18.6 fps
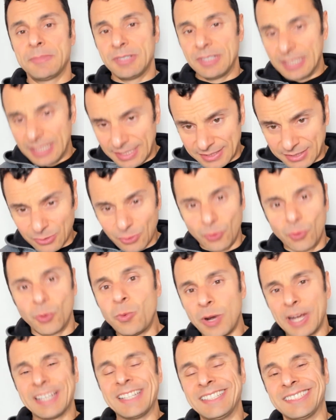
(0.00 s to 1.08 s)
it's
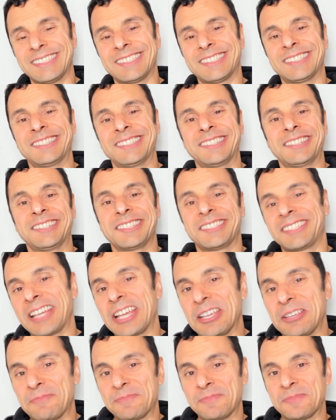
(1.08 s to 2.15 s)
always the
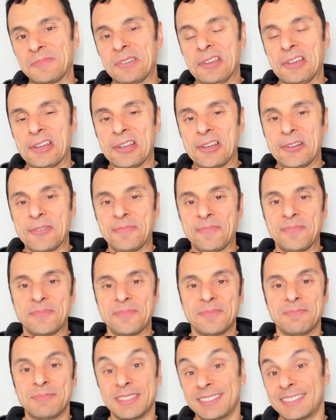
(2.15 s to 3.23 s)
same
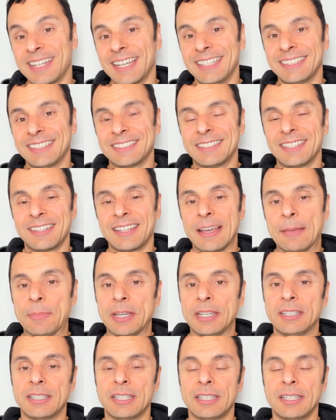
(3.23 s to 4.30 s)
mistakes that they're
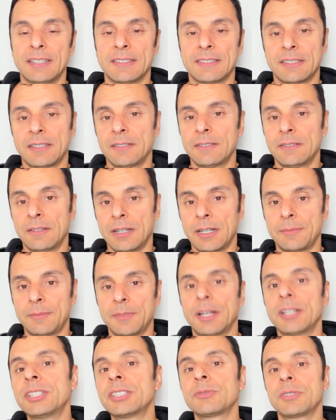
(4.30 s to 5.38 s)
making. So
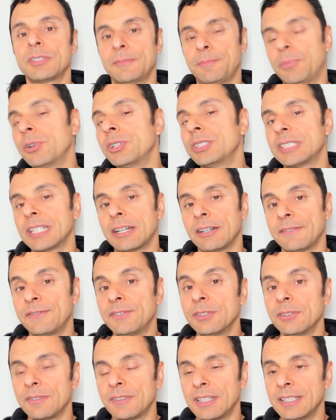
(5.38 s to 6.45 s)
I just wanted to point out a
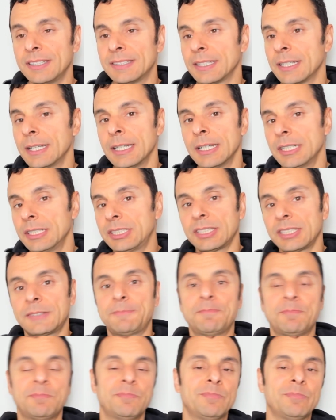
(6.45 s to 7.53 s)
few of these, just
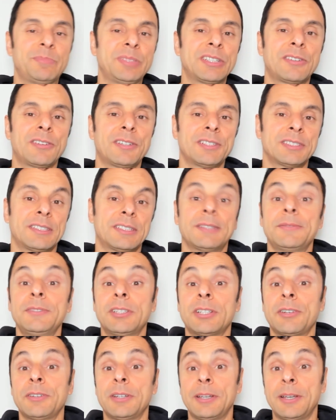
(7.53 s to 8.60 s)
because
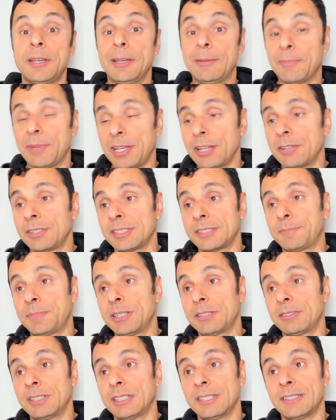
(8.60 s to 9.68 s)
in my own
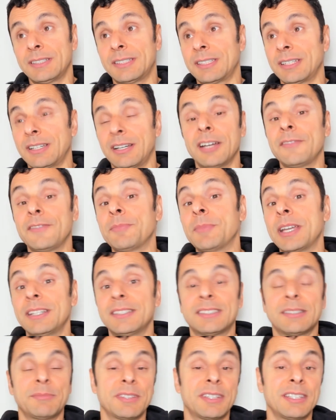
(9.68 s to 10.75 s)
experience, I've made
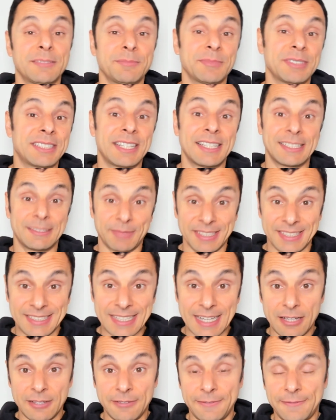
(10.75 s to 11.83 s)
some of these mistakes
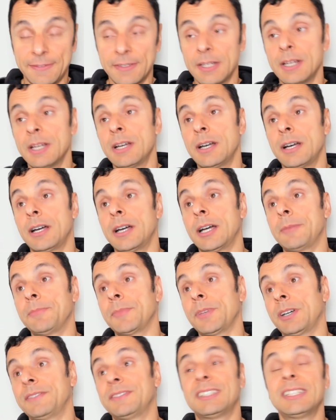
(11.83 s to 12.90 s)
myself.
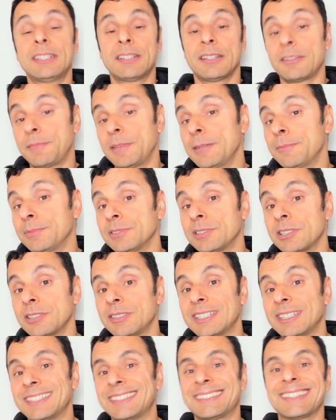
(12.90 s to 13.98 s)
I've seen other people do
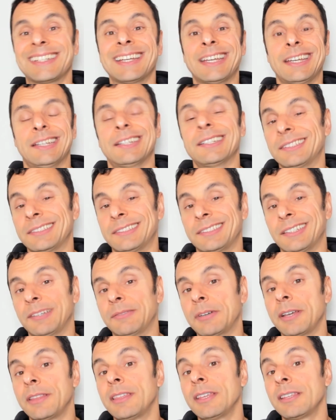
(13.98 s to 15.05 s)
it, and
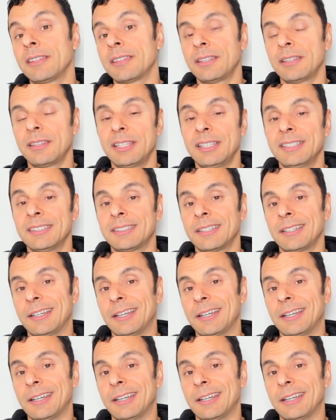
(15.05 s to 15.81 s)
I think that these